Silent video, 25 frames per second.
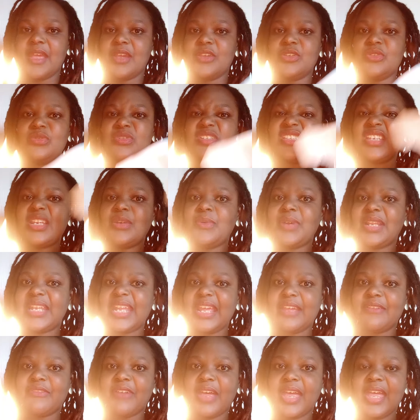You say
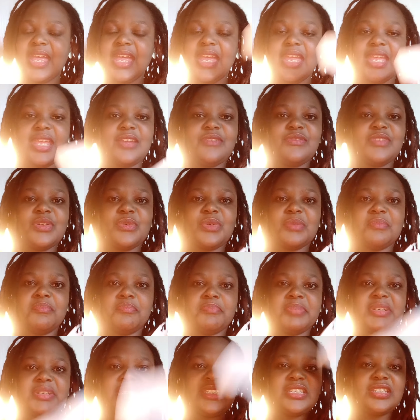whatever. If they were
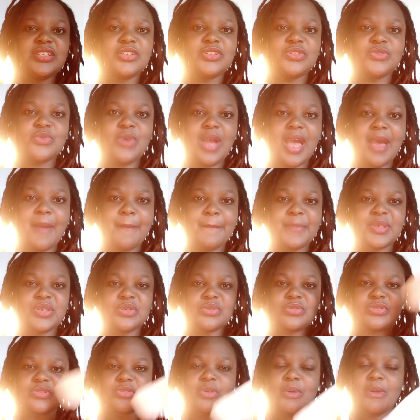beating you up,
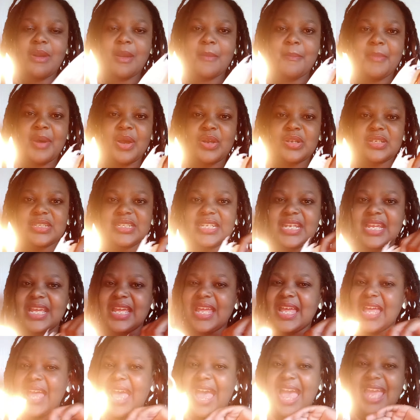you talk about,
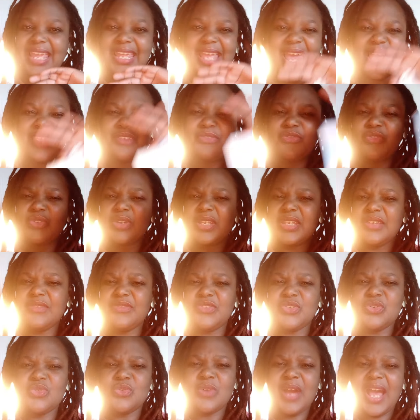I forgive
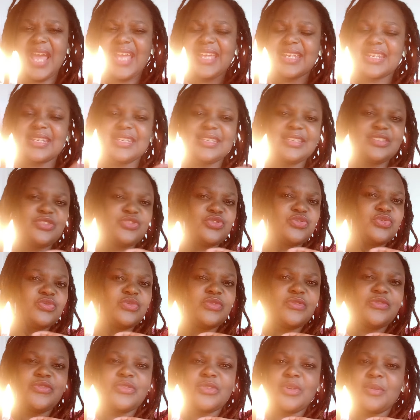you, I release
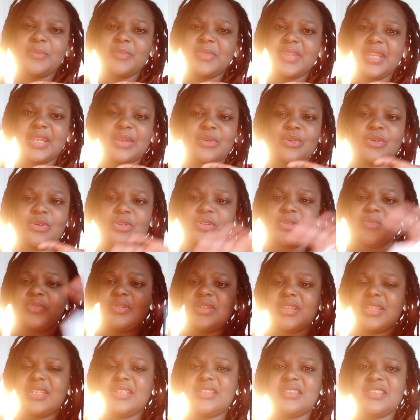you from the horrible
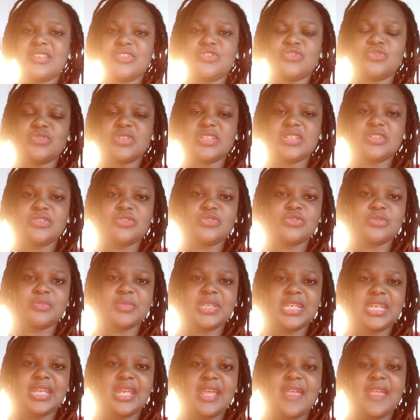things that you did to me.